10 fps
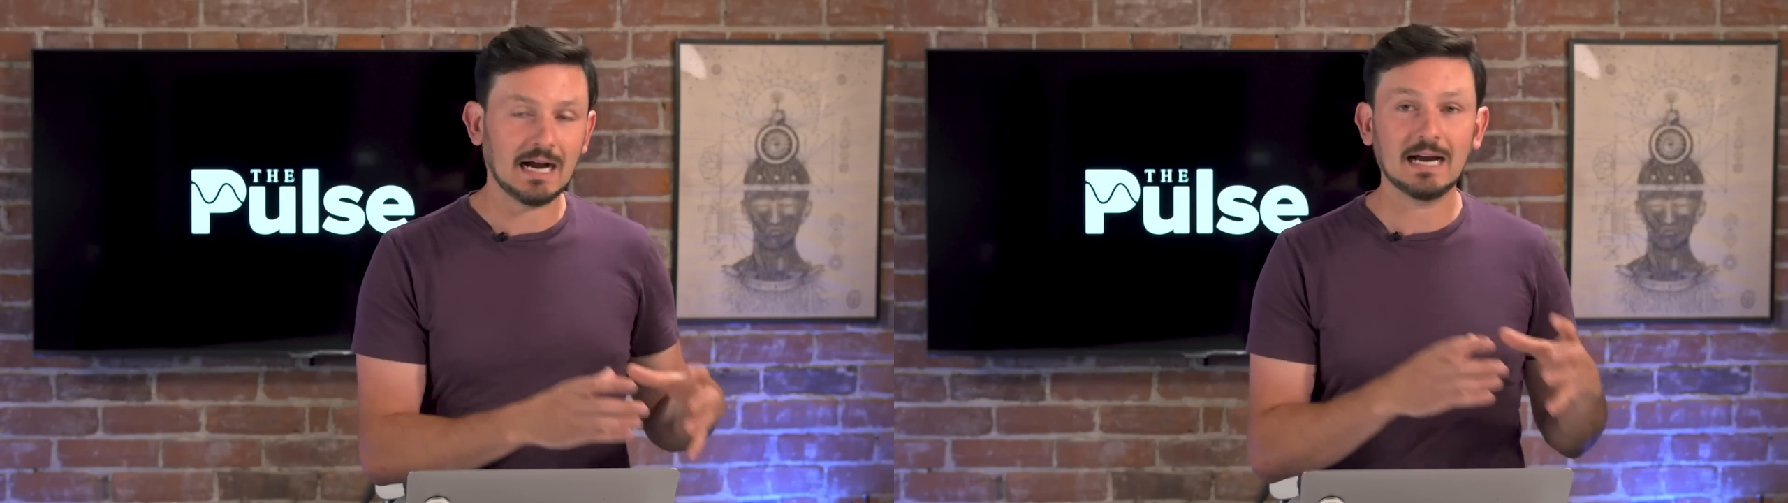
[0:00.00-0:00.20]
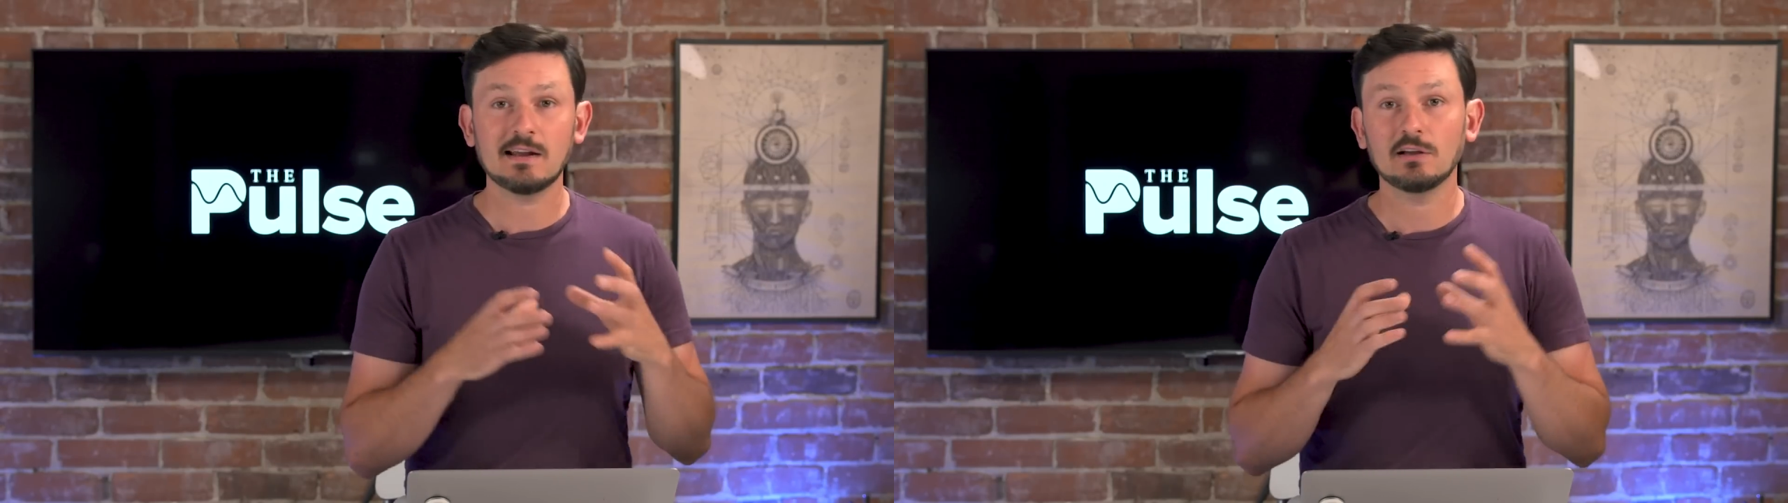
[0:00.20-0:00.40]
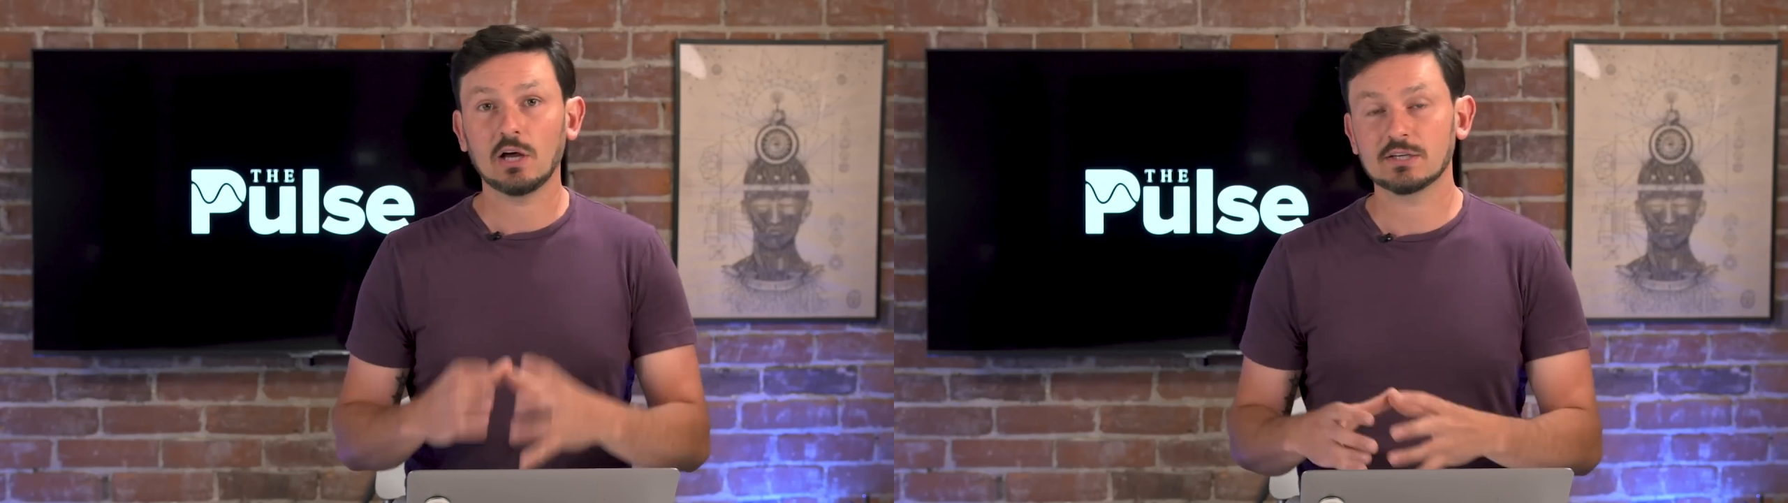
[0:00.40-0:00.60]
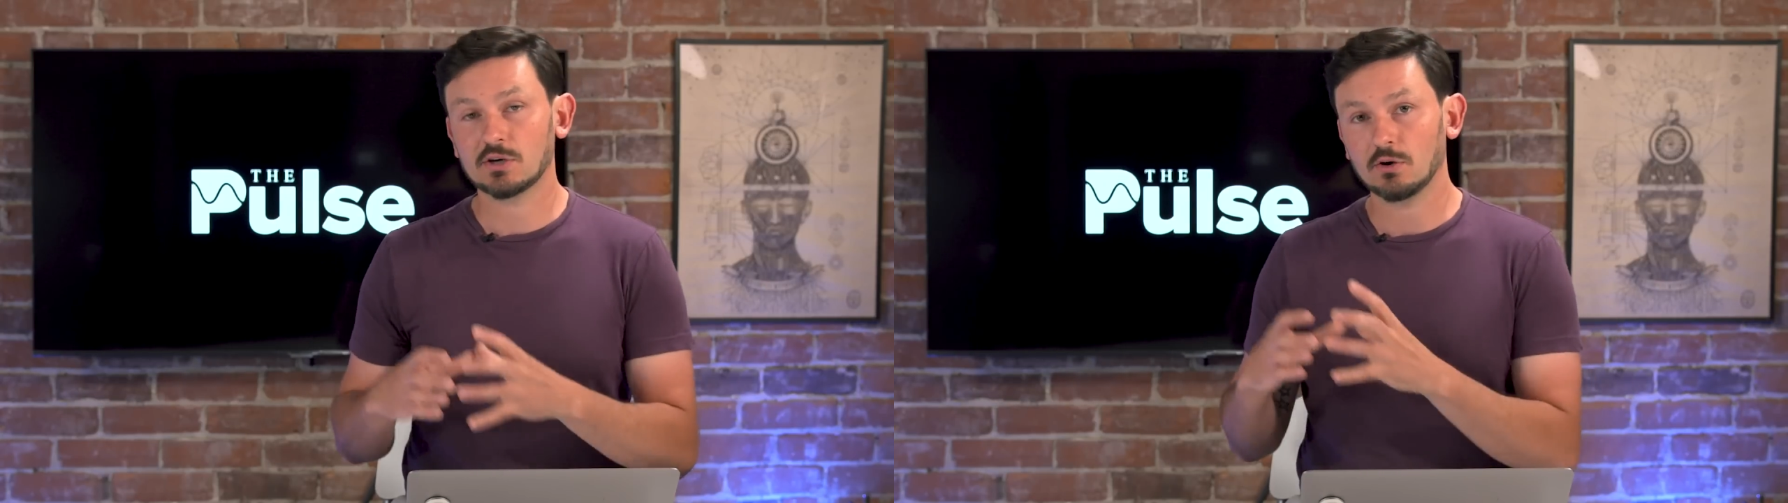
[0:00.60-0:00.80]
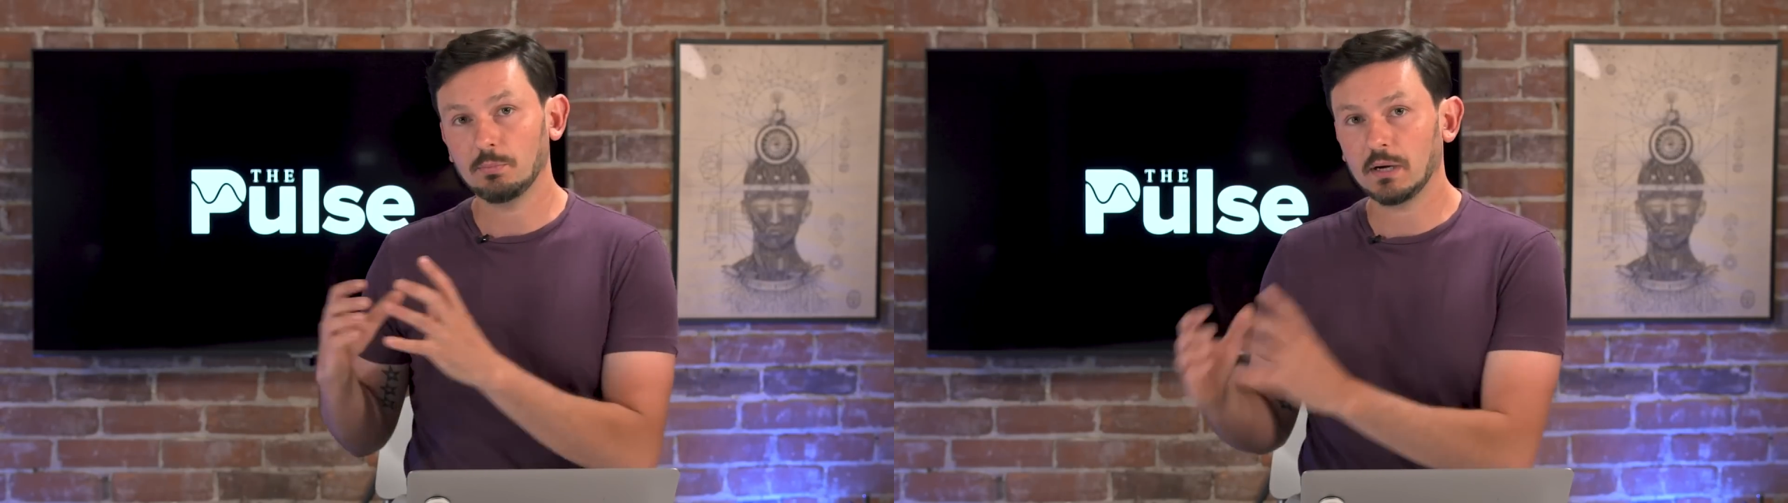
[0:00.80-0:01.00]

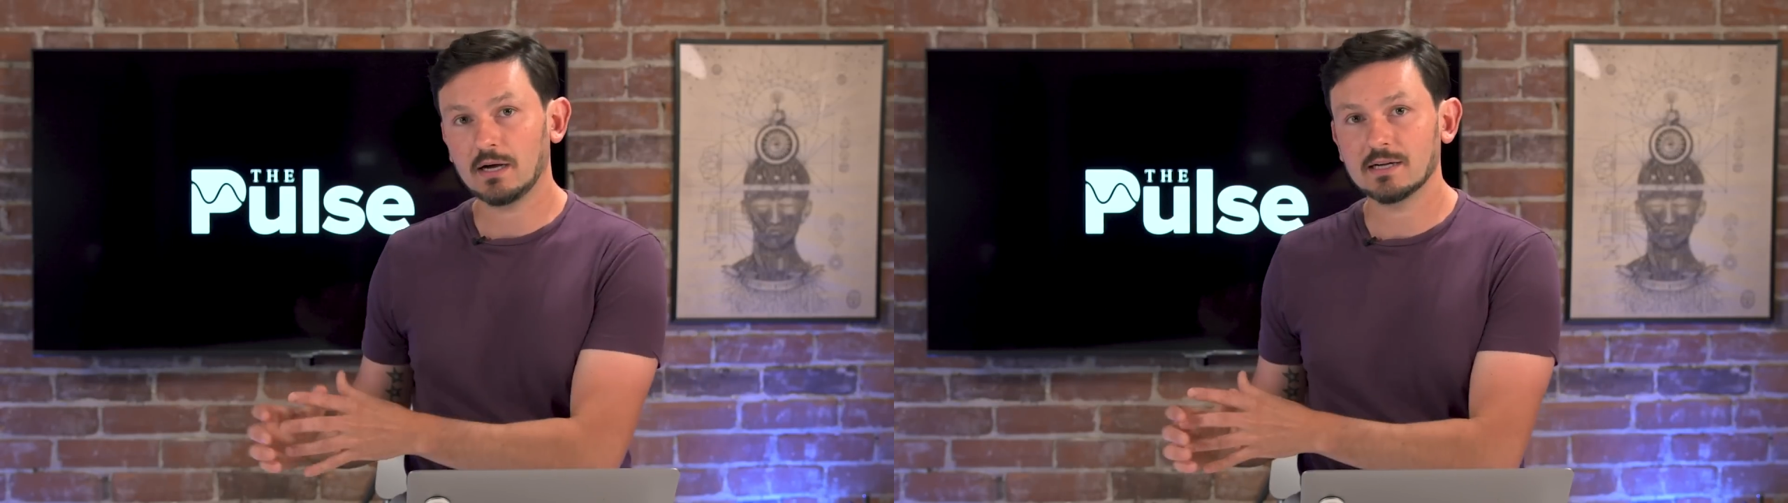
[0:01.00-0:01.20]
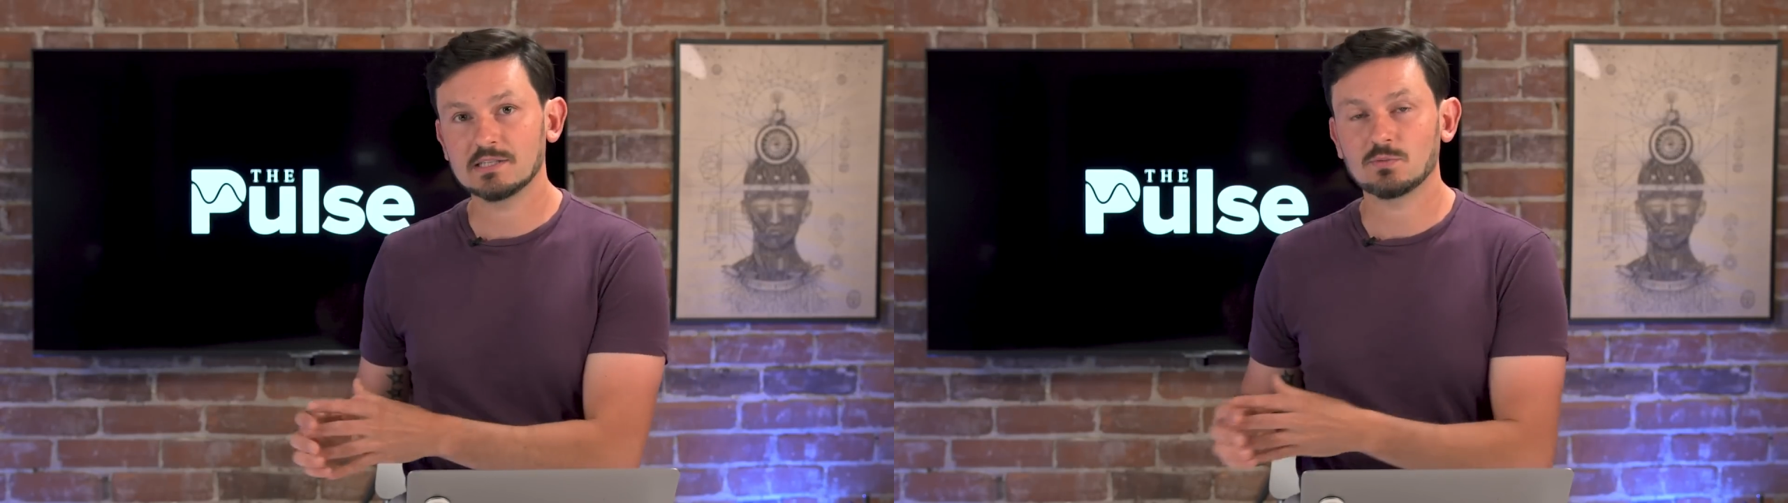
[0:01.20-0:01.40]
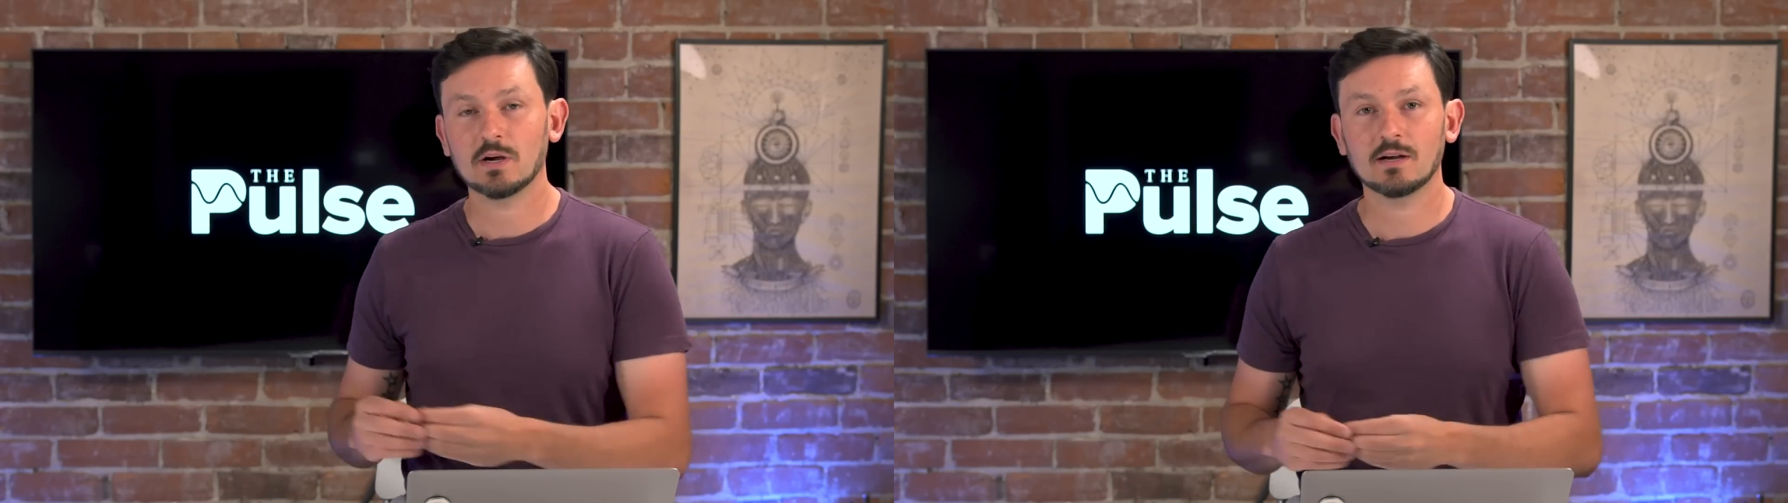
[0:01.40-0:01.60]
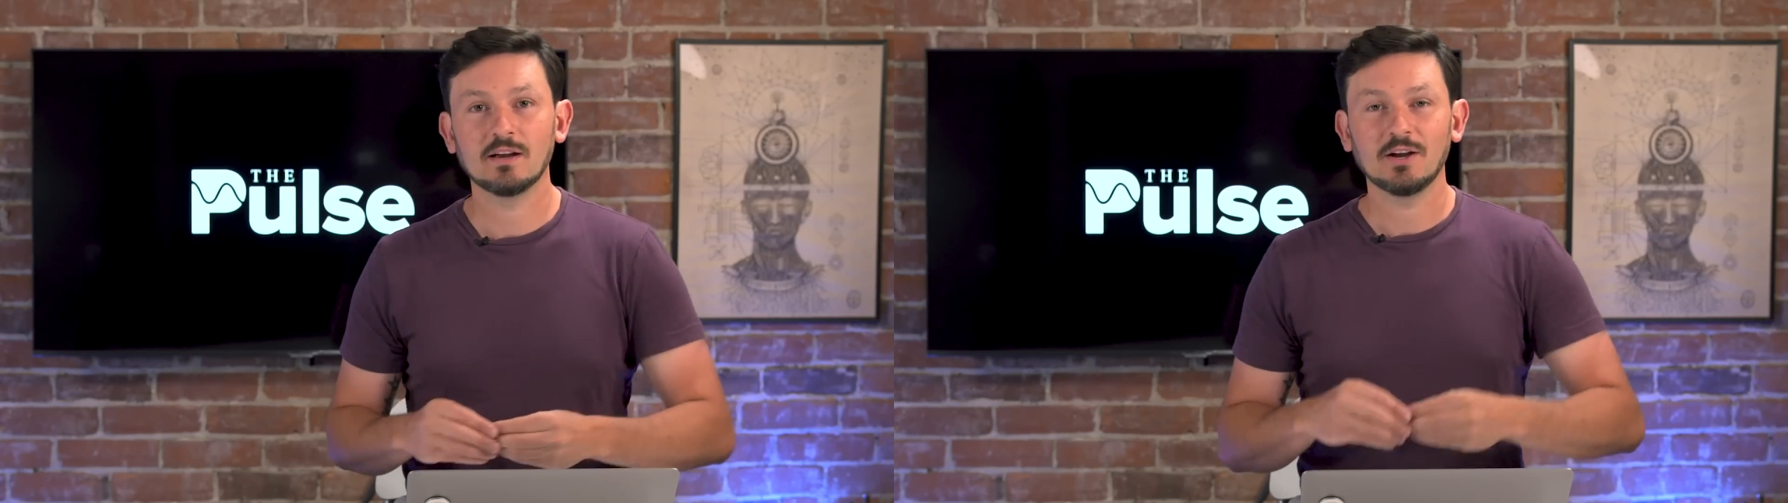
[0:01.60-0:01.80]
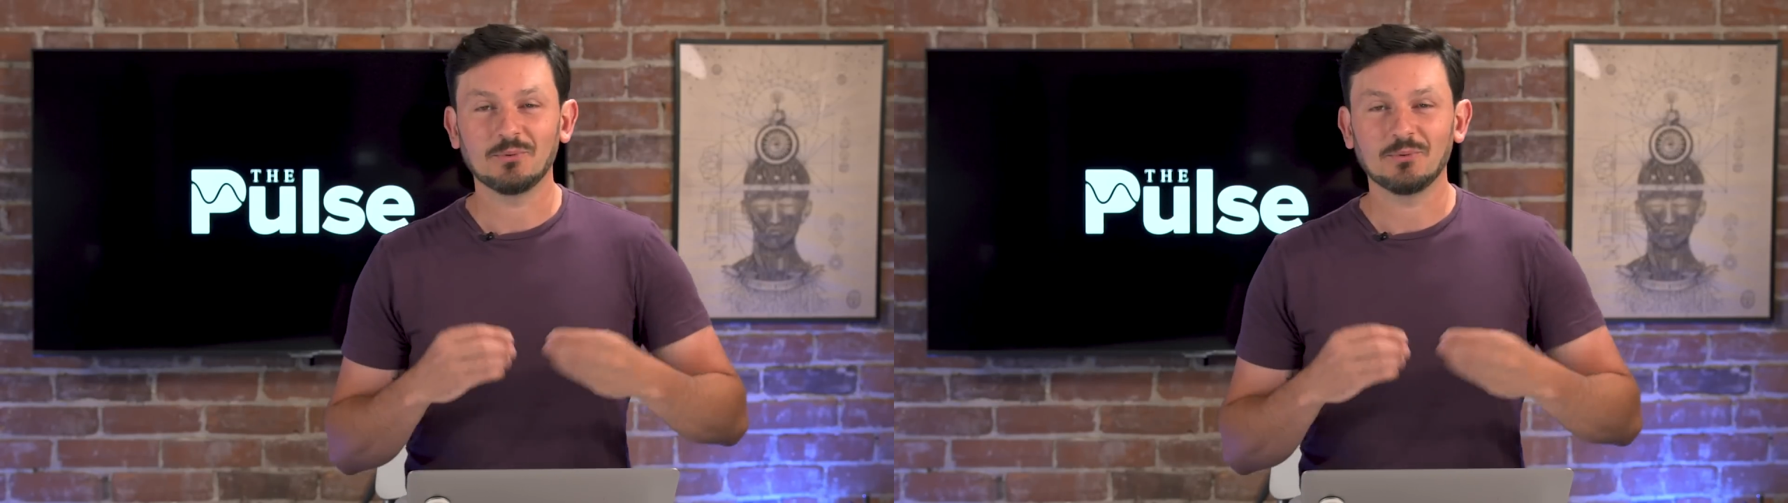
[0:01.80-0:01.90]
ideological pods where